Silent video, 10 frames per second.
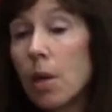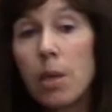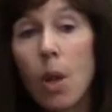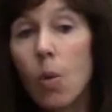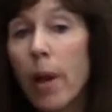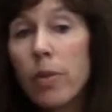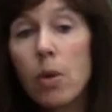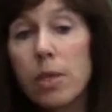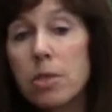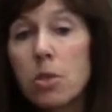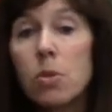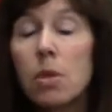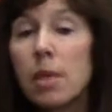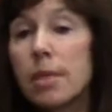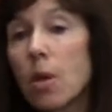You know, whether a
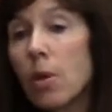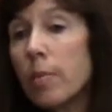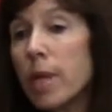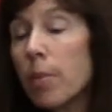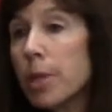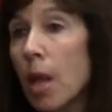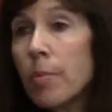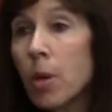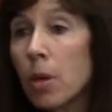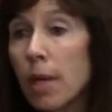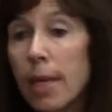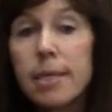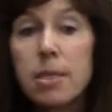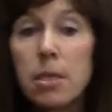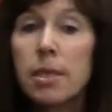student is going to be a plumber, he
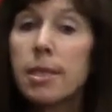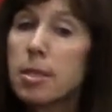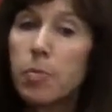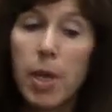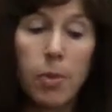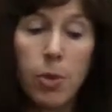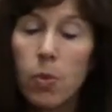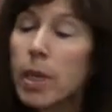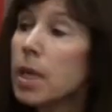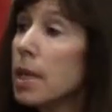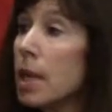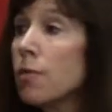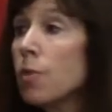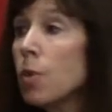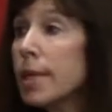still needs to be able to read an
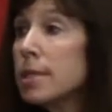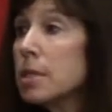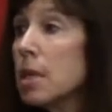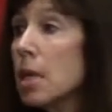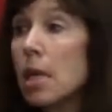invoice.